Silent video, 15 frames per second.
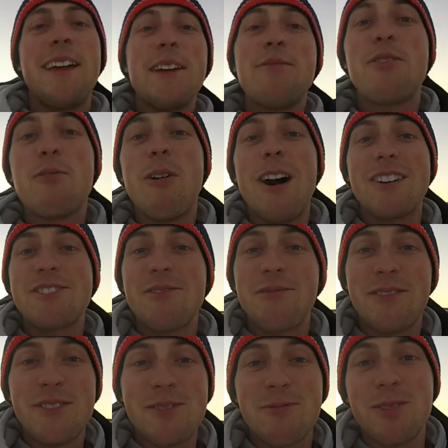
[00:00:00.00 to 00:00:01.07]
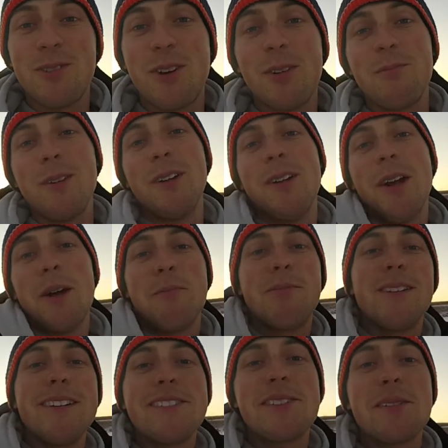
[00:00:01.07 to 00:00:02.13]
Thank you for watching Fishing with Nordbye.
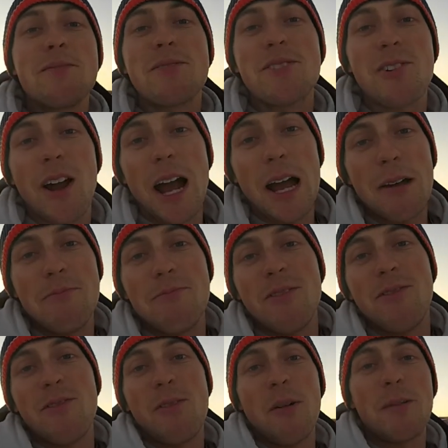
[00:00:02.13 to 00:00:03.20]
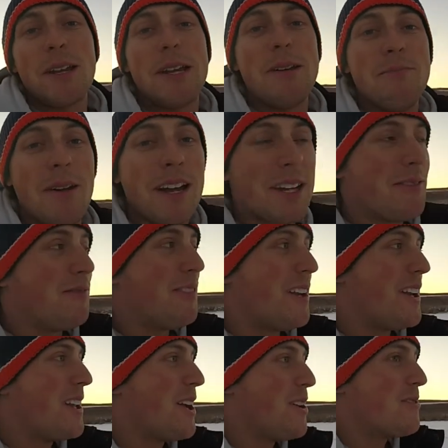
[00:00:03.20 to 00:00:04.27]
Please subscribe if you want me to keep making
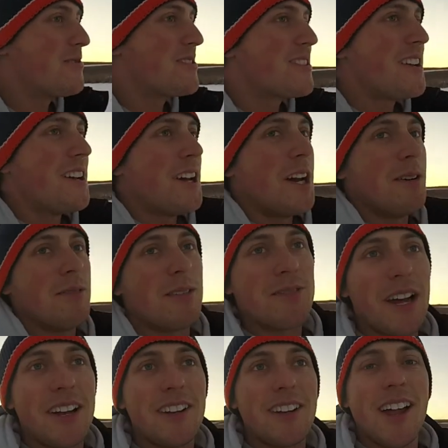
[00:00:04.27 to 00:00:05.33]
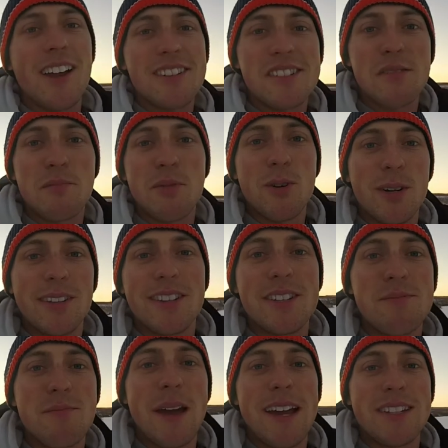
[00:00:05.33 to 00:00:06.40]
videos. Um, I've gotten a lot of support
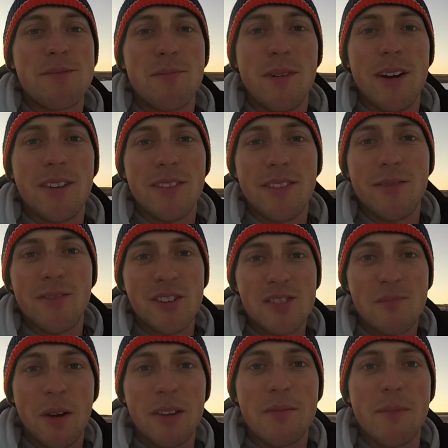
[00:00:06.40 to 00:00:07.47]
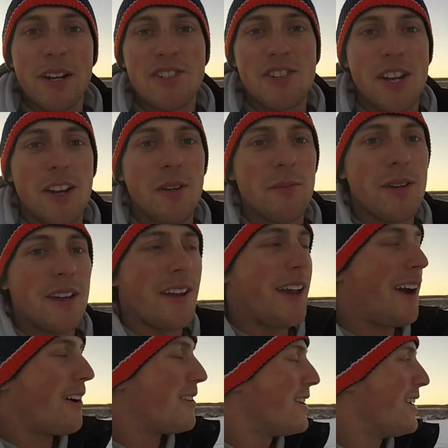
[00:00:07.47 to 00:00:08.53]
this past month, first month of my channel being
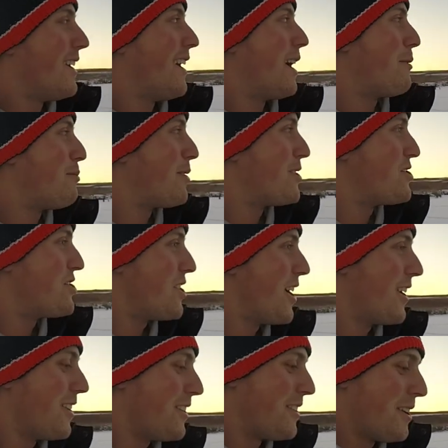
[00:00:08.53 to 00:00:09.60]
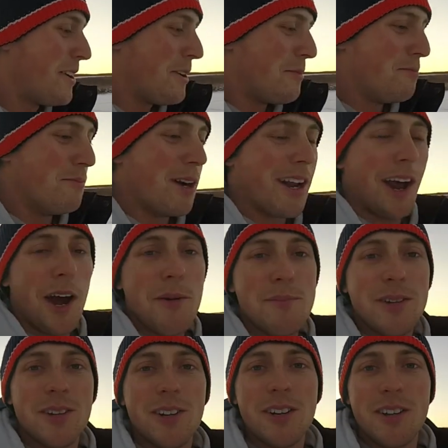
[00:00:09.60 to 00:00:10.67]
out. I appreciate it. But I hope
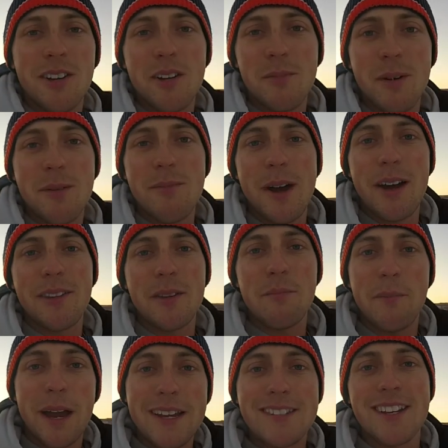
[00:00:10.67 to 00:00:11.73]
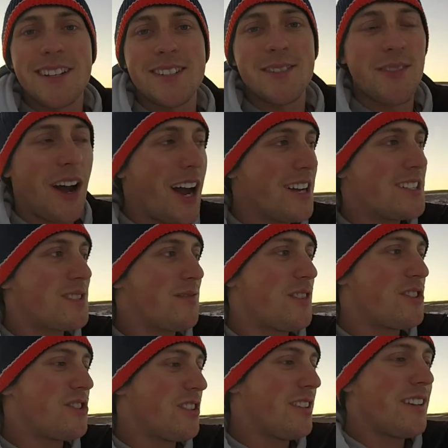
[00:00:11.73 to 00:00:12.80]
you learned a little bit about the basics of ice
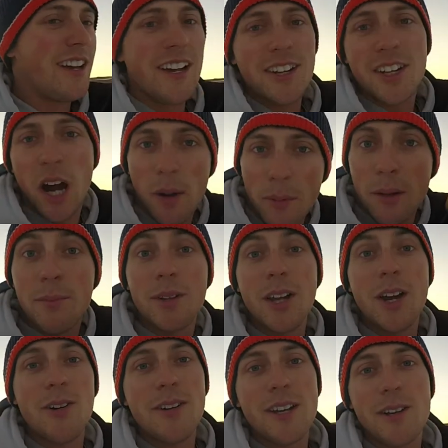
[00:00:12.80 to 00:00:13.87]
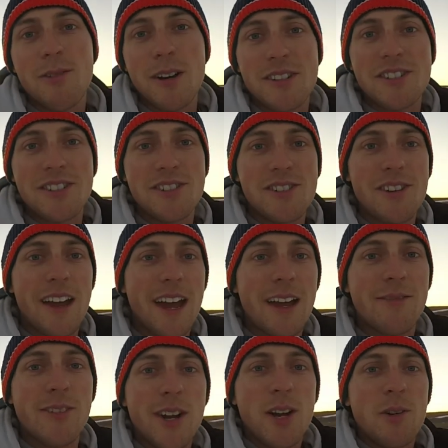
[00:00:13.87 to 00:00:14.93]
fishing. Comment below any questions you
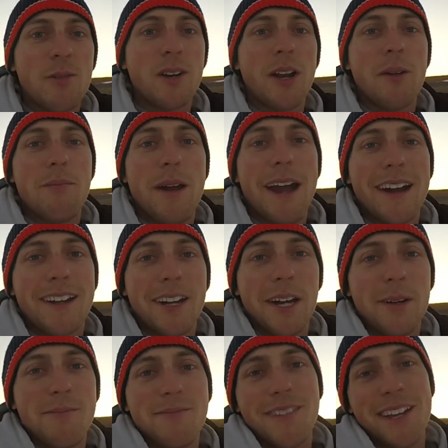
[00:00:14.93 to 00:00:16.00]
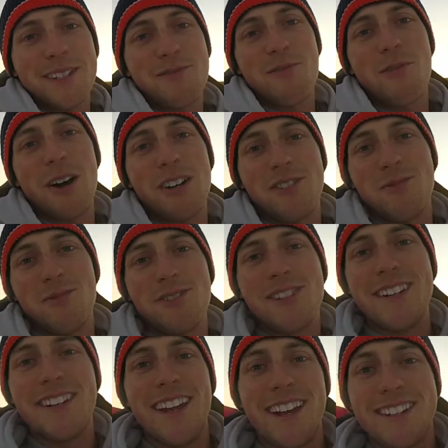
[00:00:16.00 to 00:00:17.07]
have. We're going to pack up. Thanks for watching. We'll
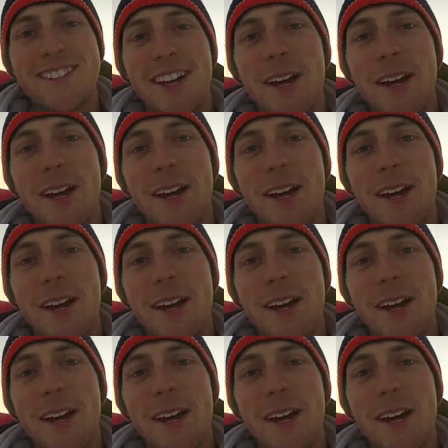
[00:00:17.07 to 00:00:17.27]
see you next